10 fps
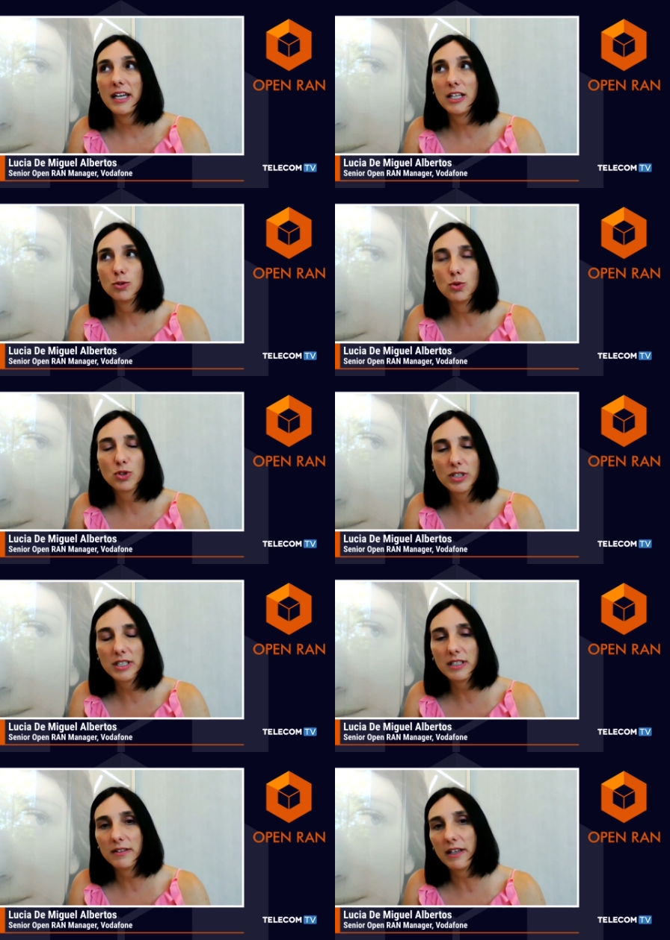uh, to
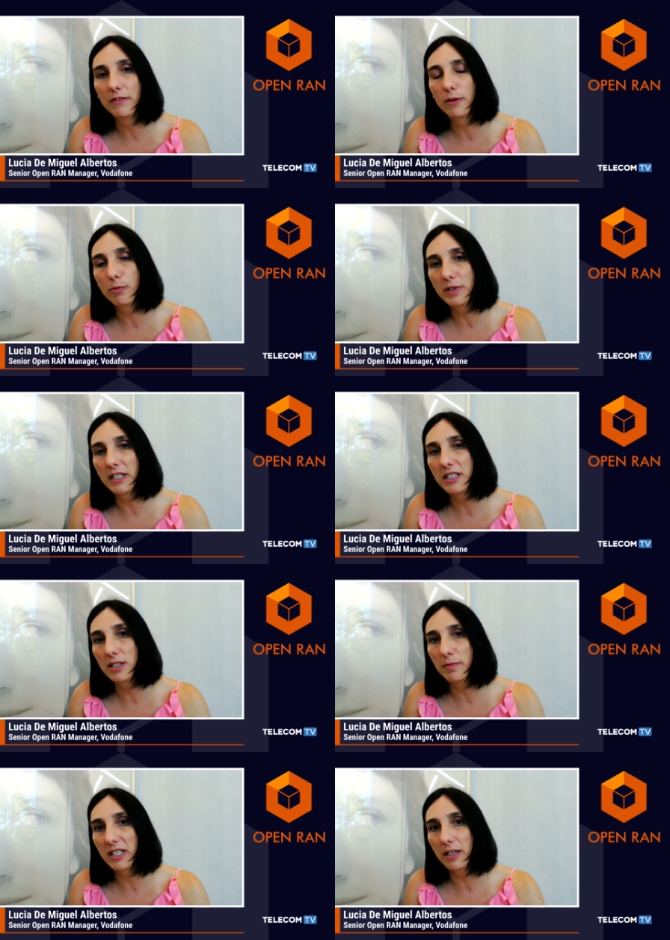see that the RIC
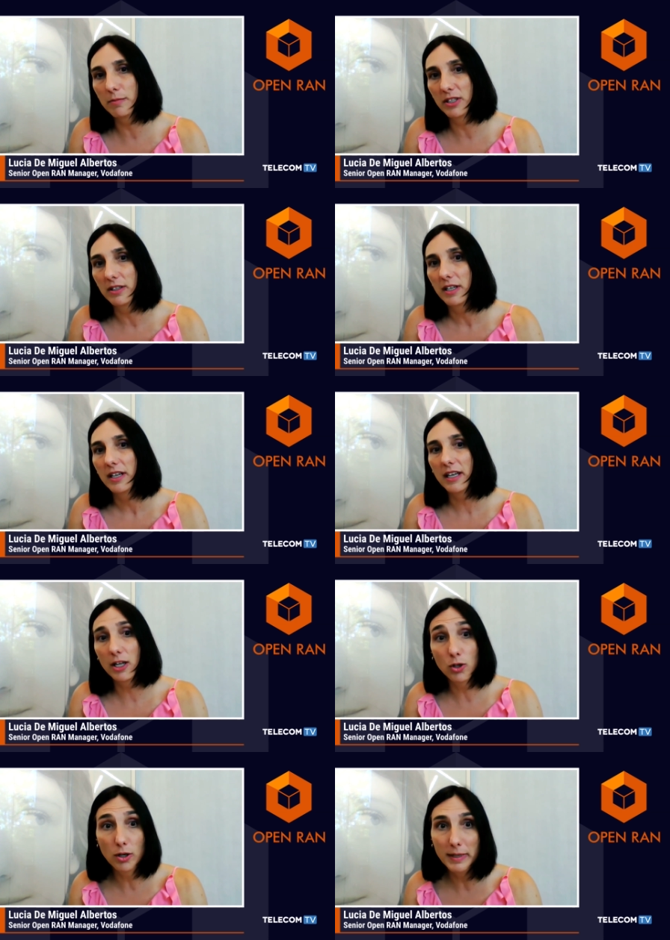is becoming
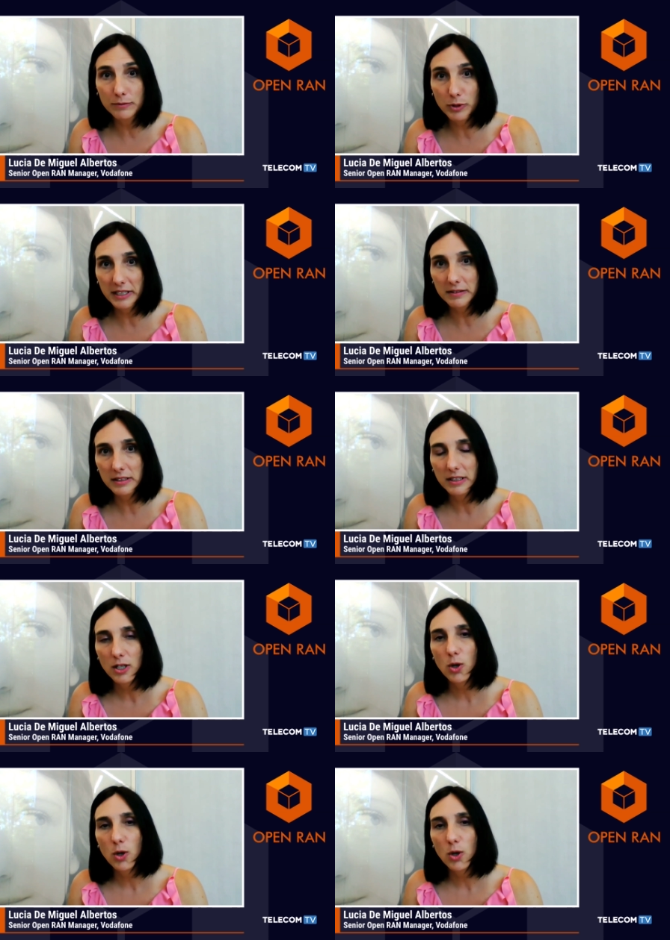a global trend